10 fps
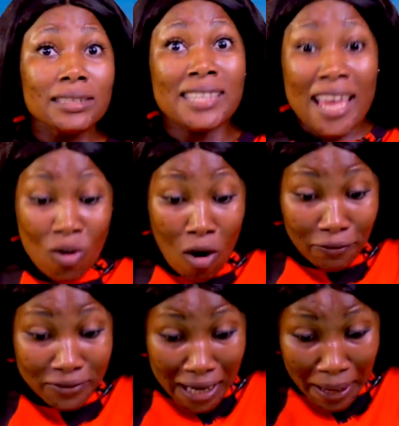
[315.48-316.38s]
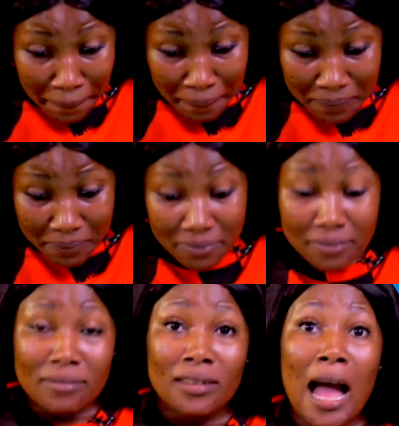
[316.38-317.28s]
Think of them.
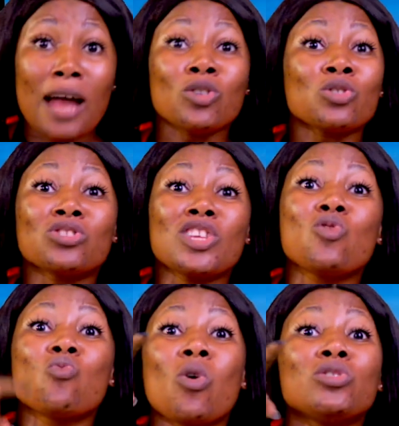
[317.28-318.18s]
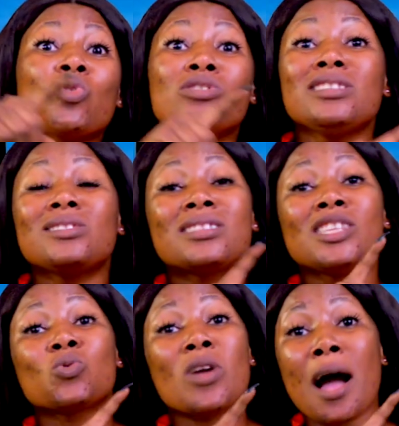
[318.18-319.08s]
I'm not sure say you want all these
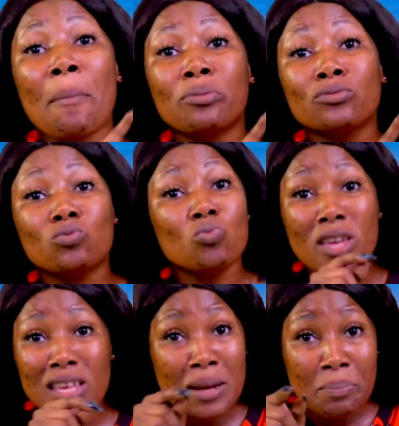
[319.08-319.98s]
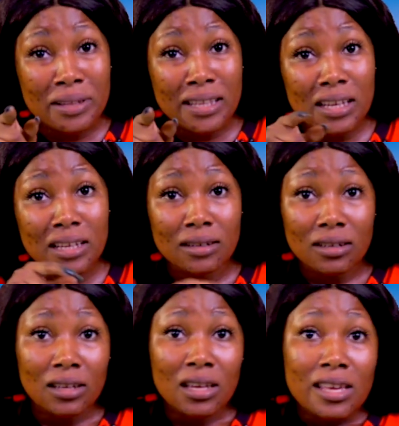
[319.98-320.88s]
things wey happen may repeat again.
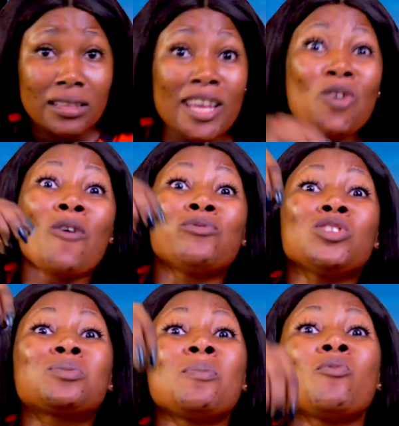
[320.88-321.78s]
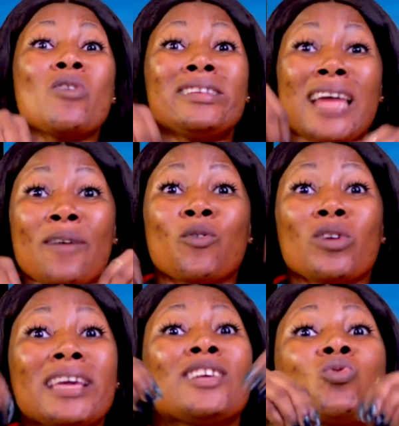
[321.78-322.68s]
Think of those people wey die for
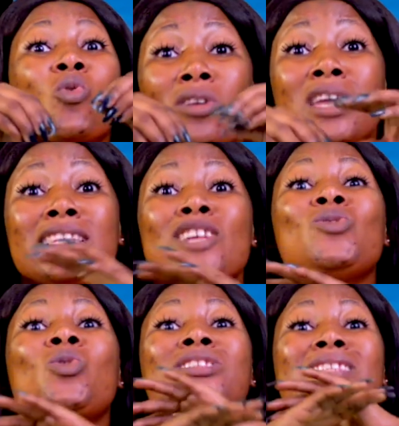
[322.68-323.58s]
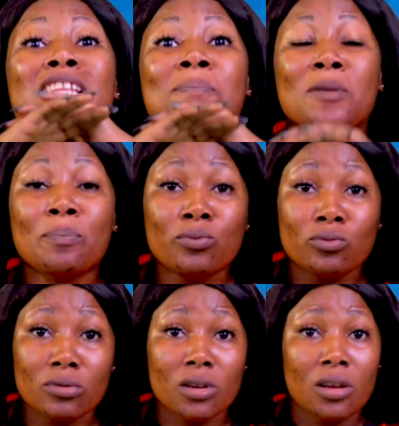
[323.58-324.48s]
Lekki toll gate, innocent people
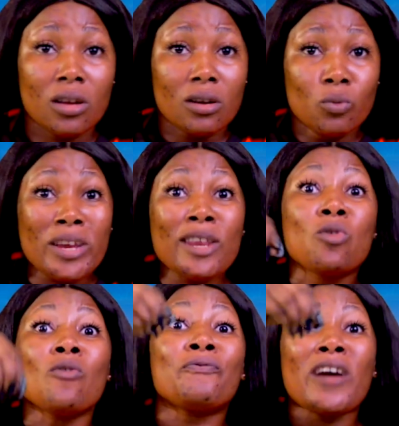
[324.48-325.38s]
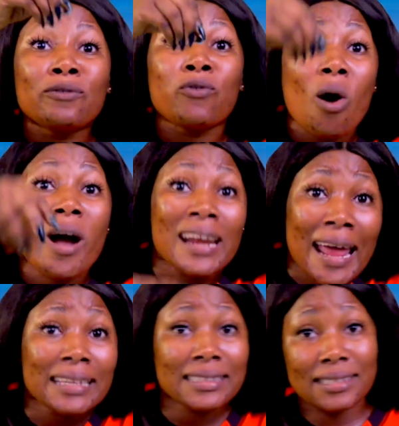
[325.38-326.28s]
wey dey go fight for our
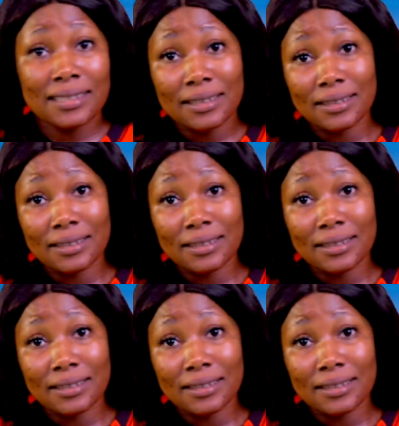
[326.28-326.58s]
rights.